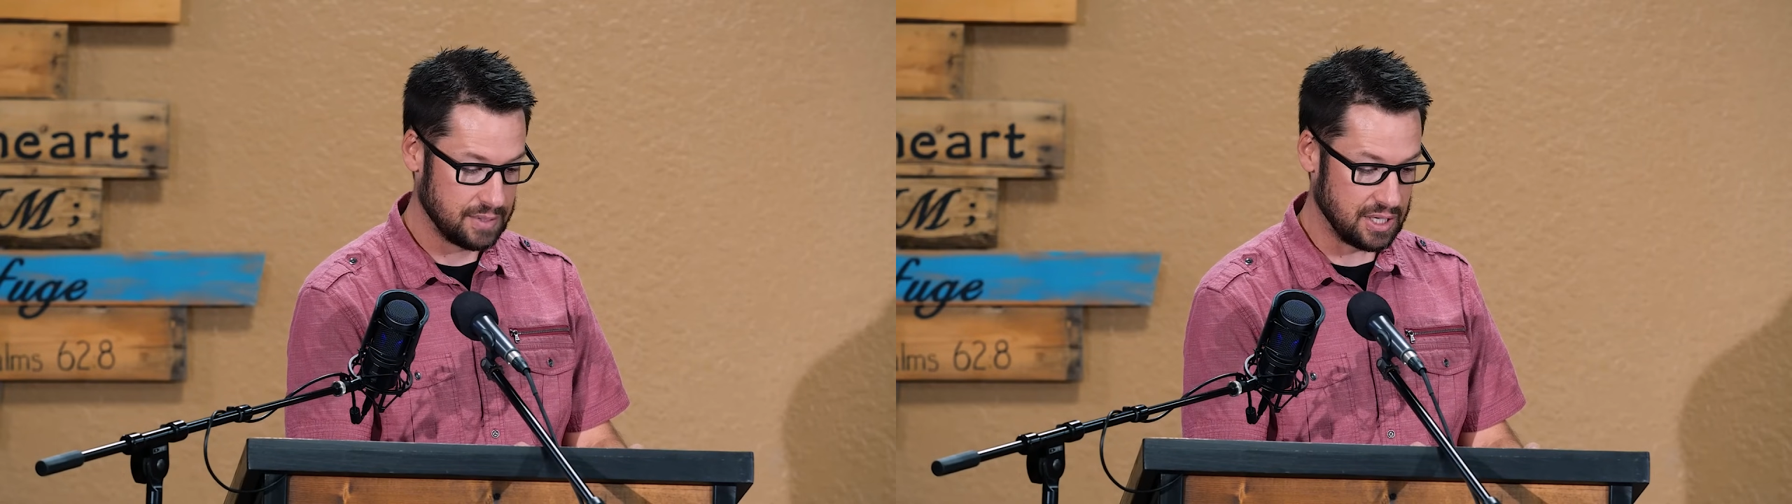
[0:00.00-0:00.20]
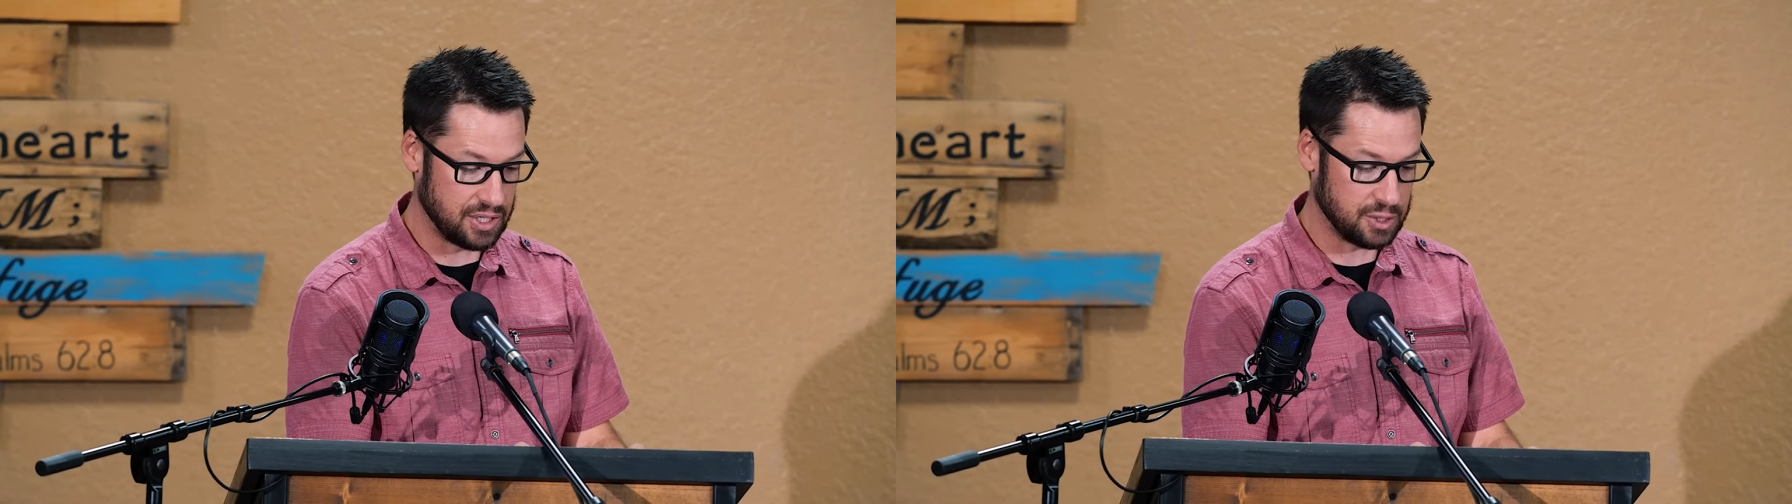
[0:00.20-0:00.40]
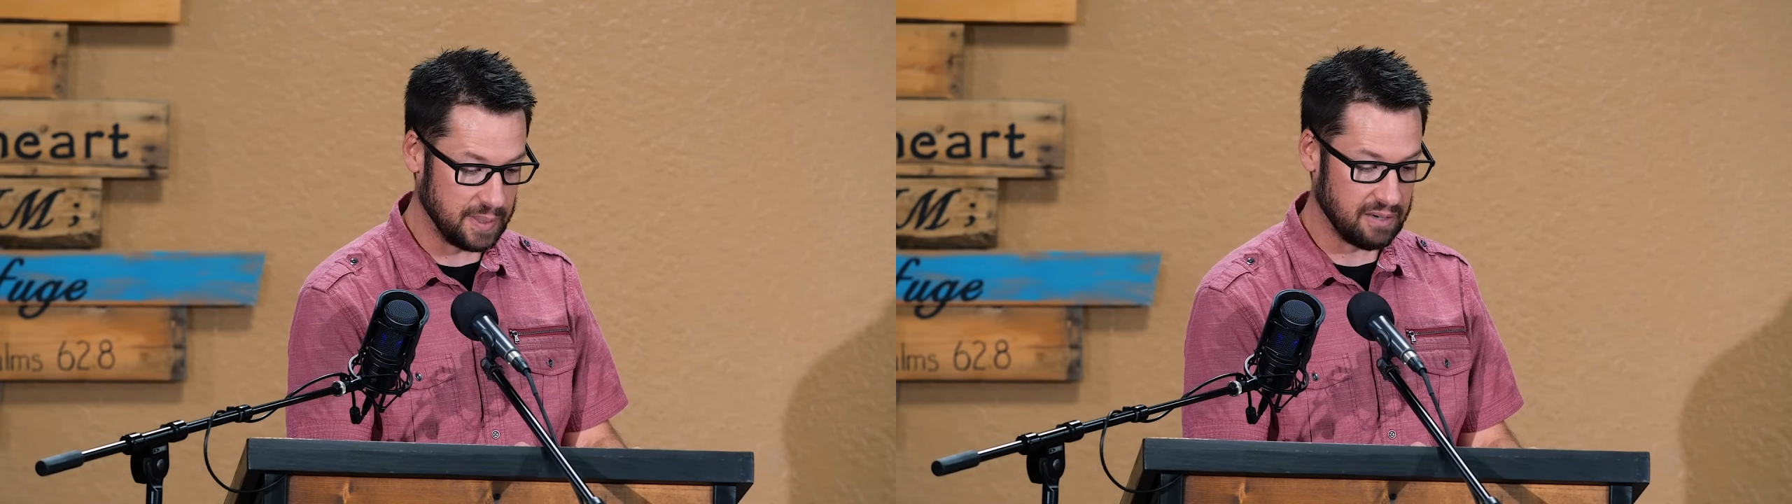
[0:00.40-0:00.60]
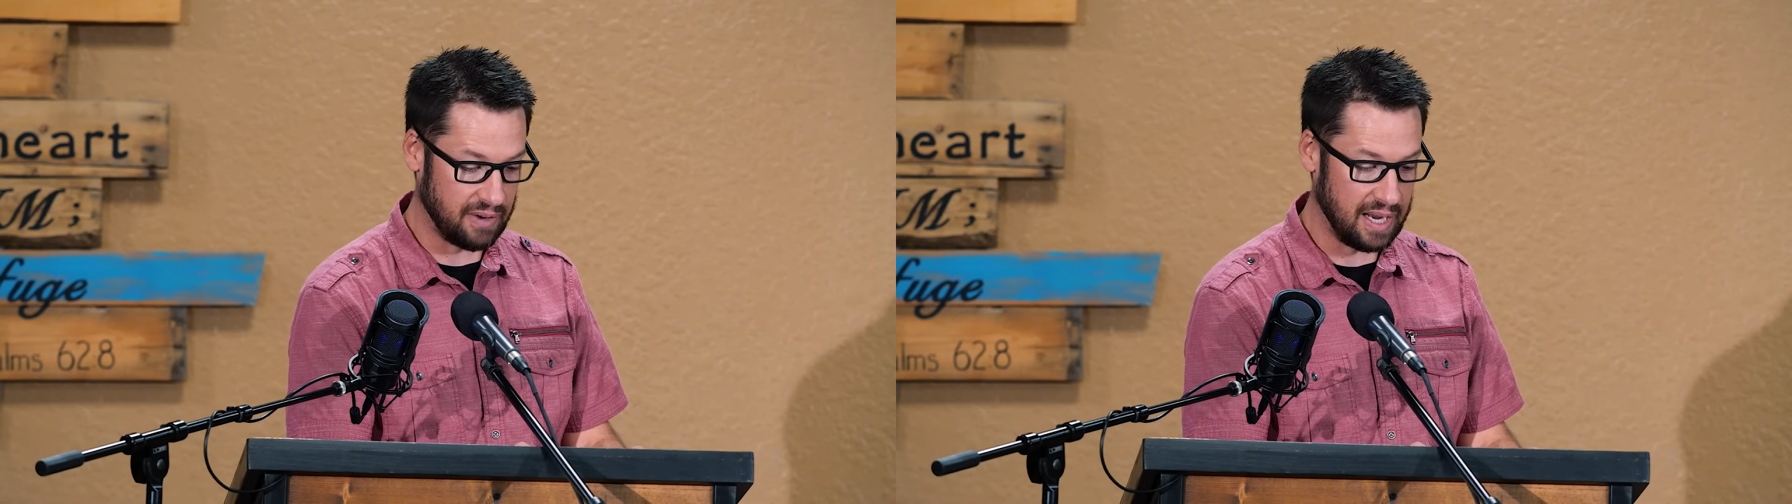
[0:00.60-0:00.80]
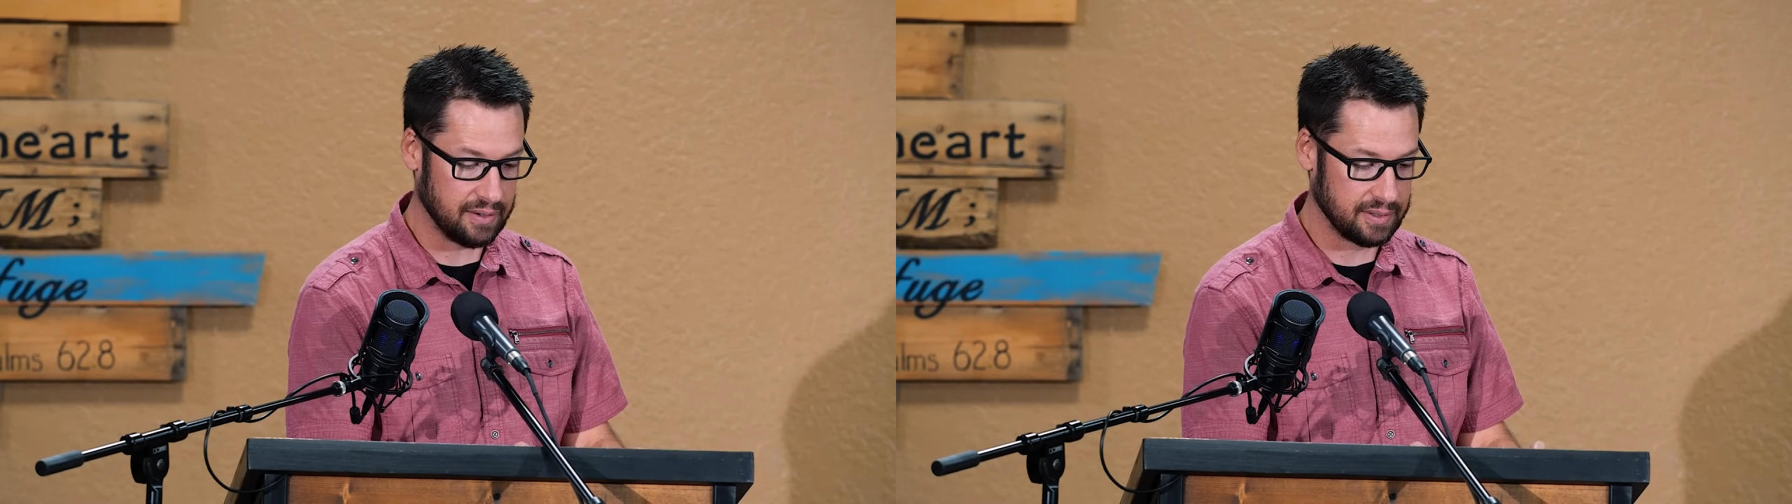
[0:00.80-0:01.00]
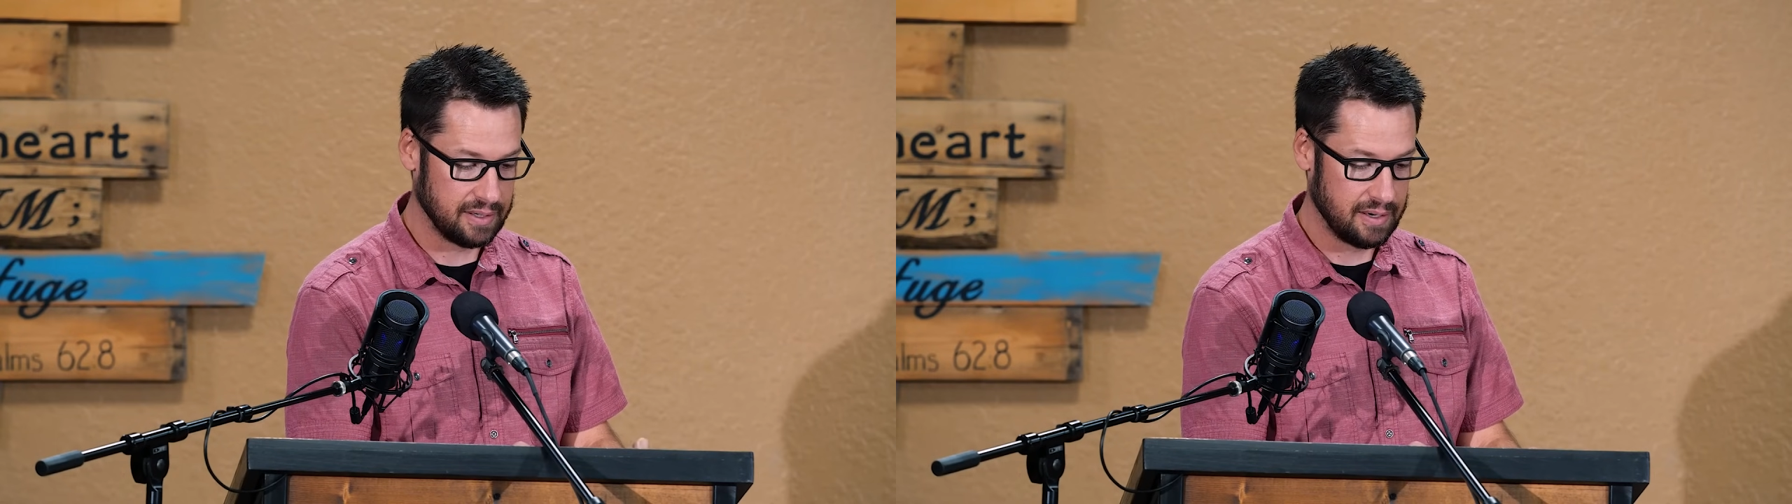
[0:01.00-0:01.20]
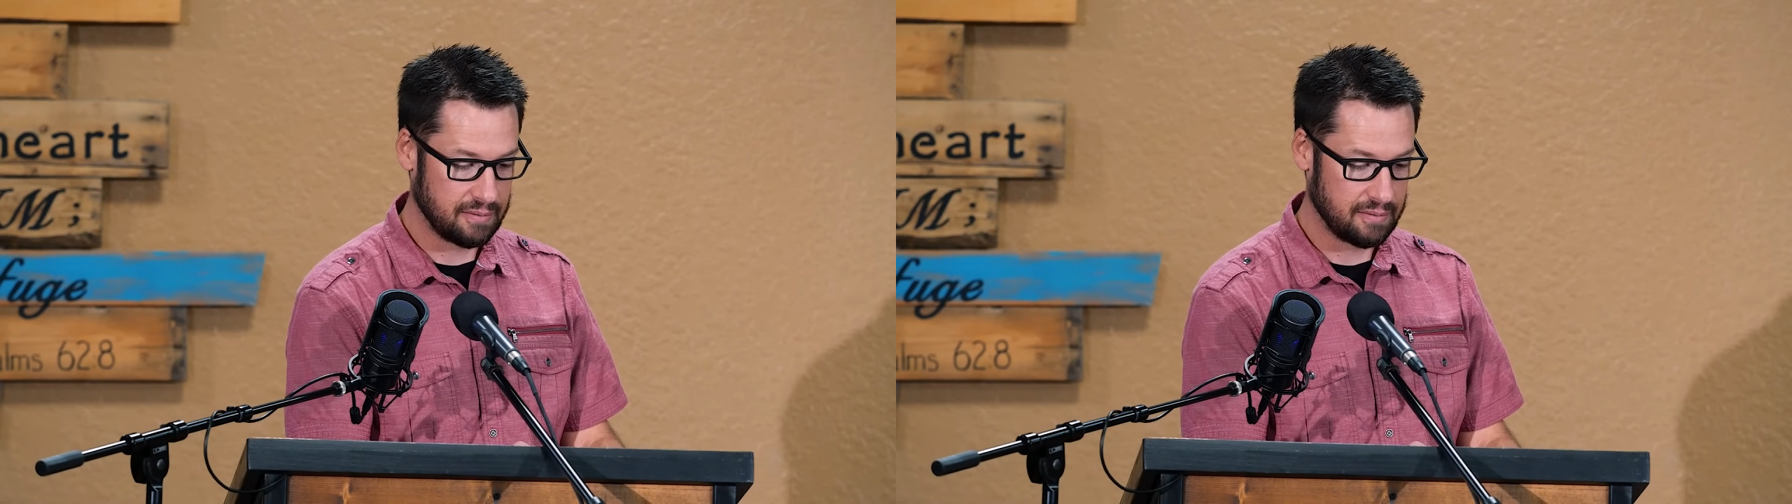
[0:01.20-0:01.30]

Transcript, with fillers: since she's been defiled,